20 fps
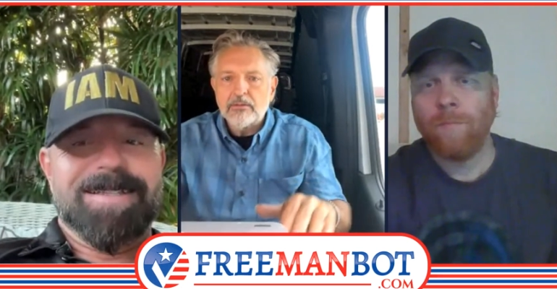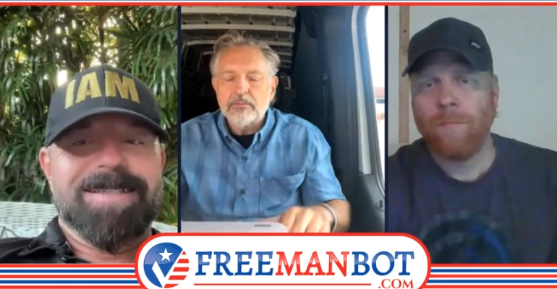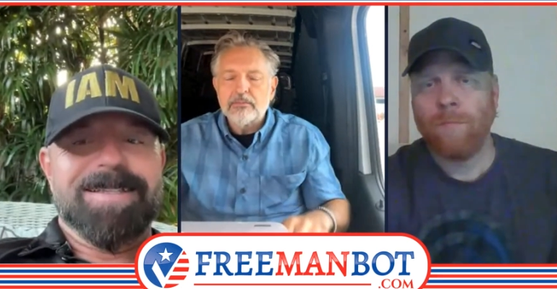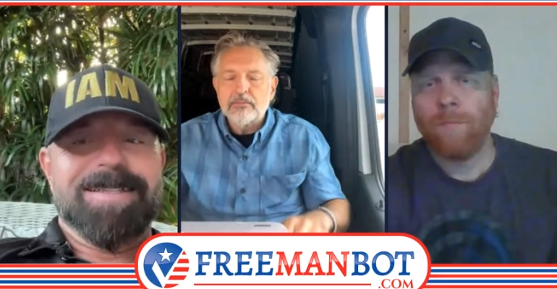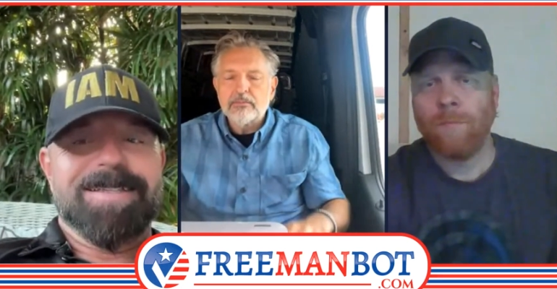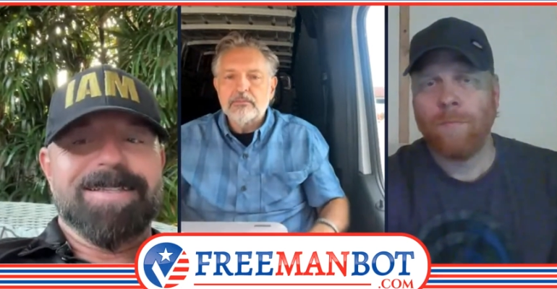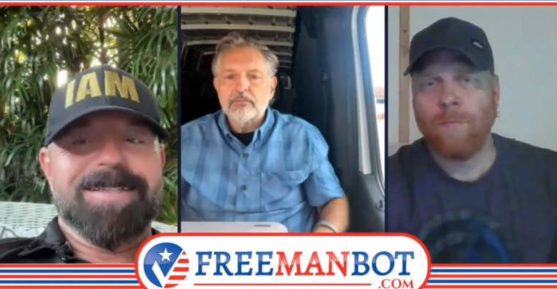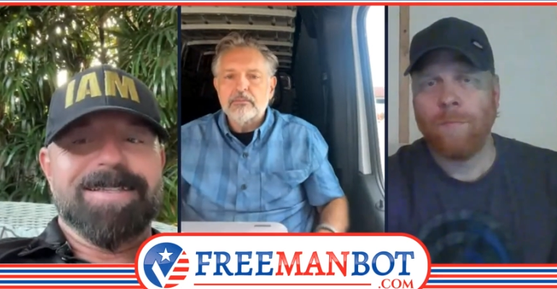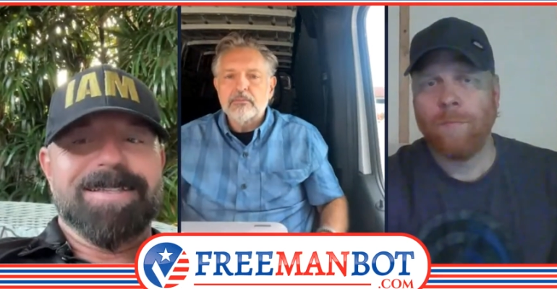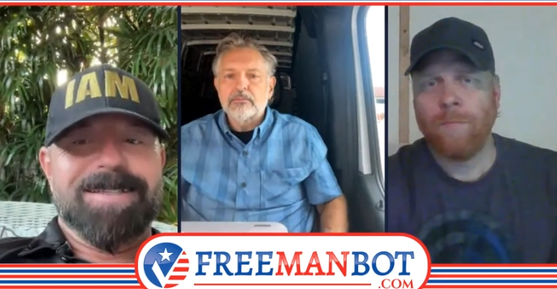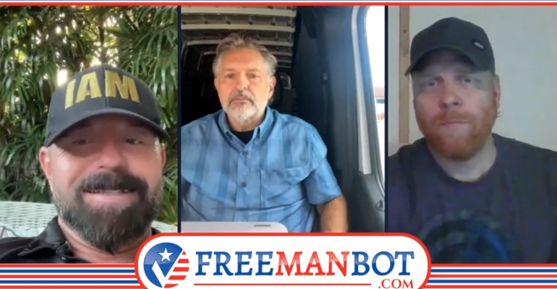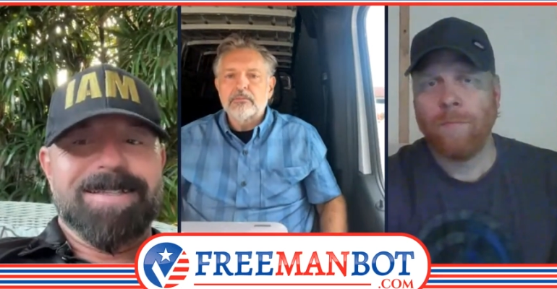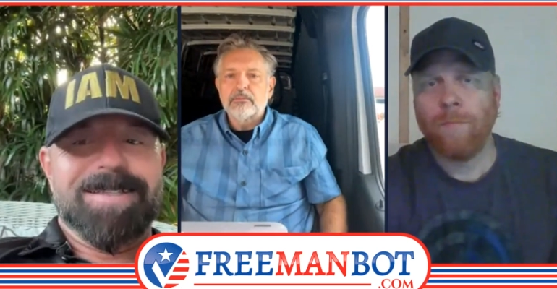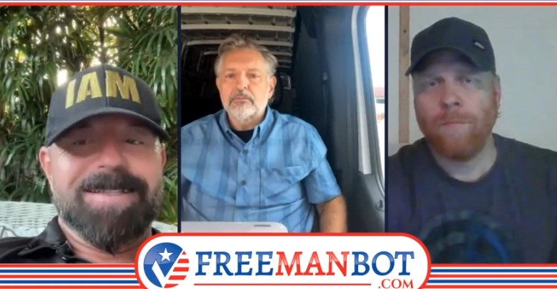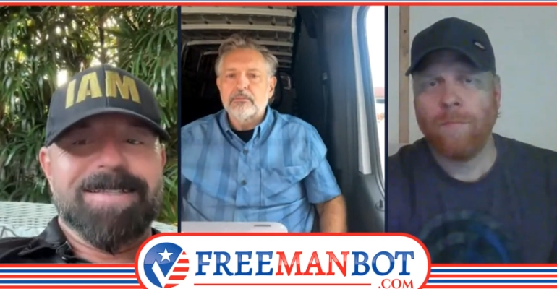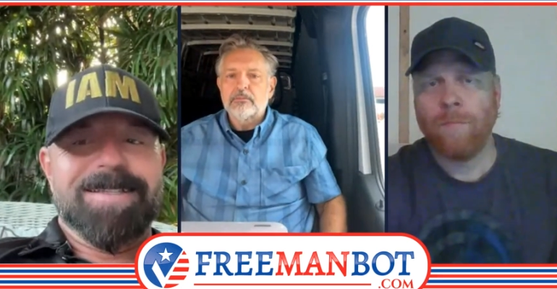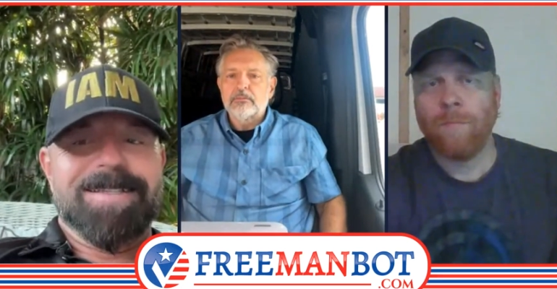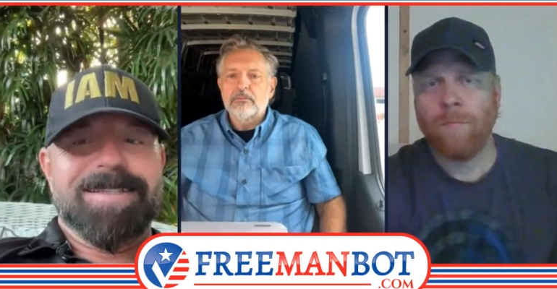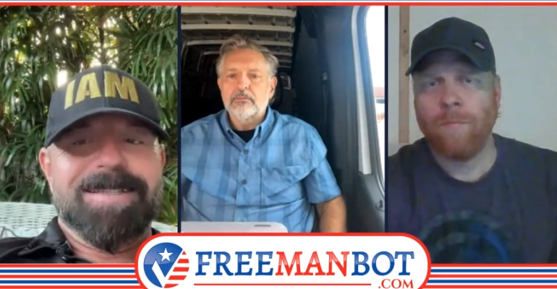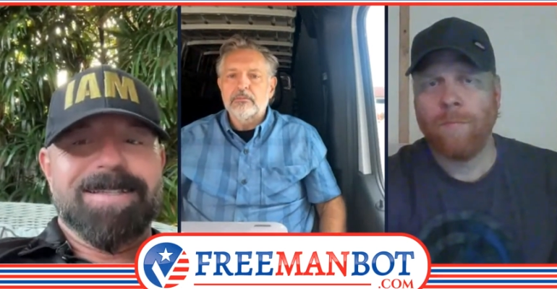
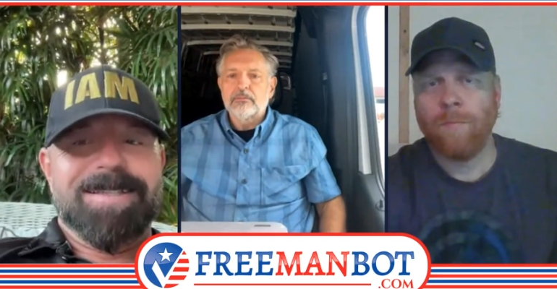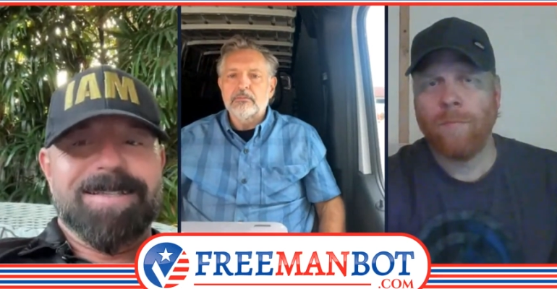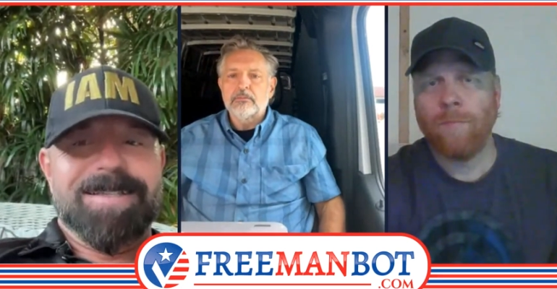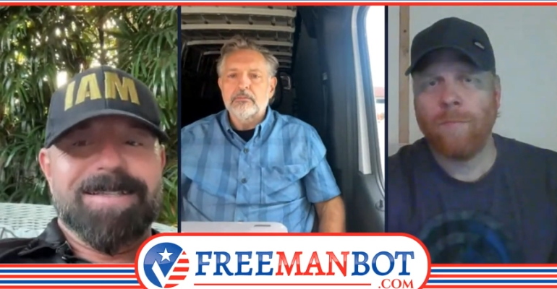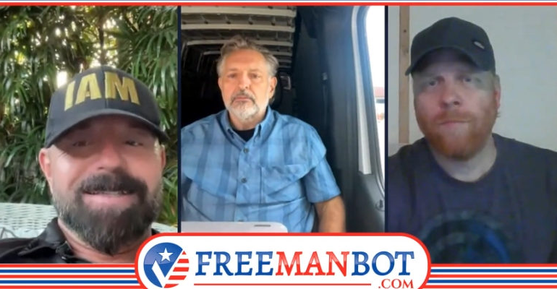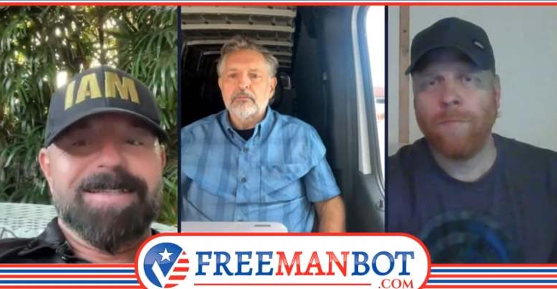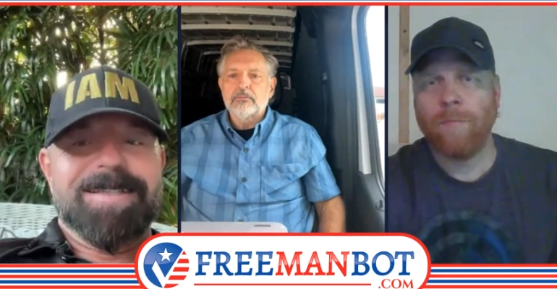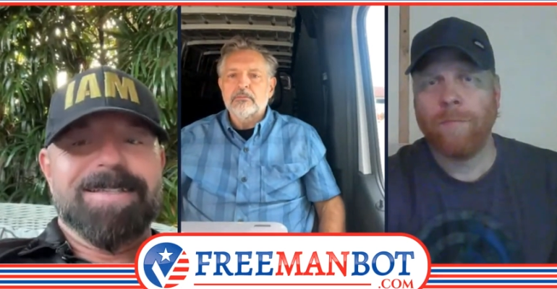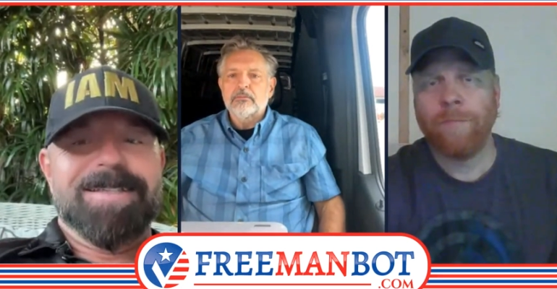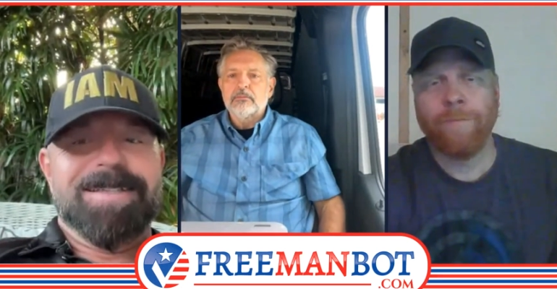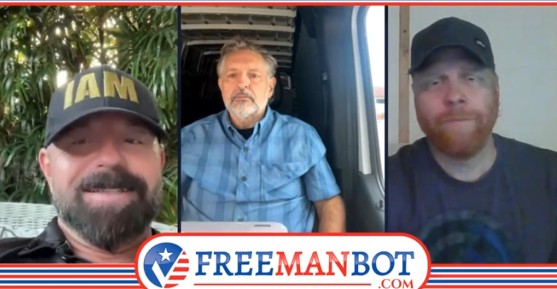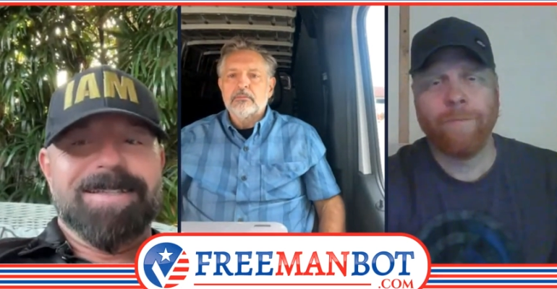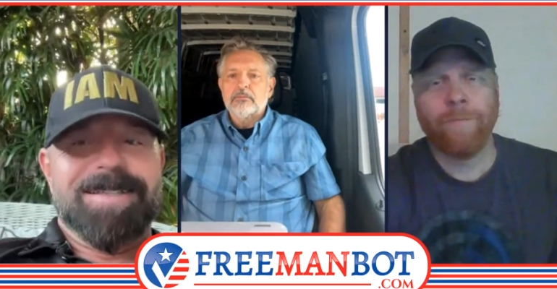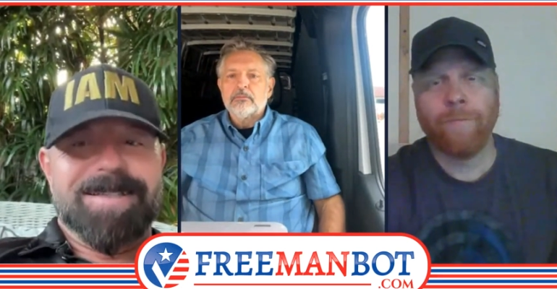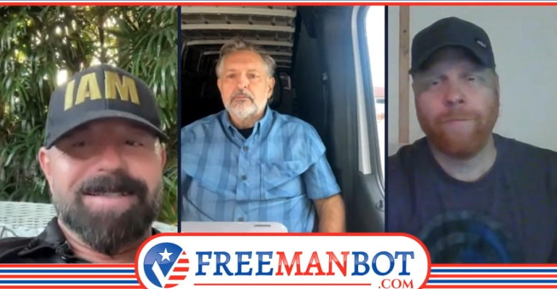[no speech]